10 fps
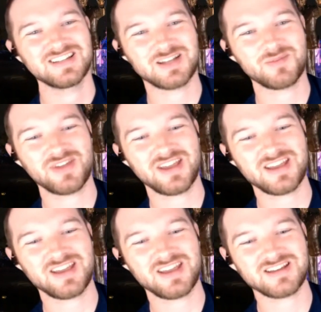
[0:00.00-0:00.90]

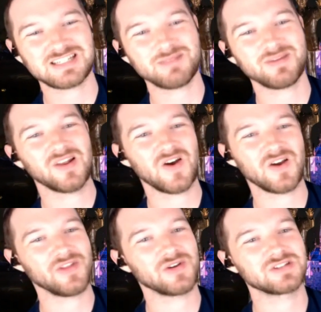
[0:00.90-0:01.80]
something something
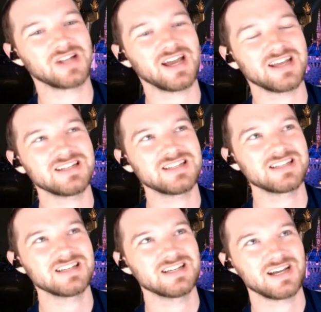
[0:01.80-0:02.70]
along those
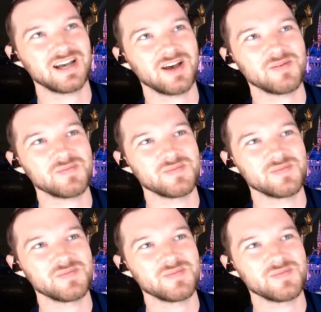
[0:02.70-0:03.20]
lines um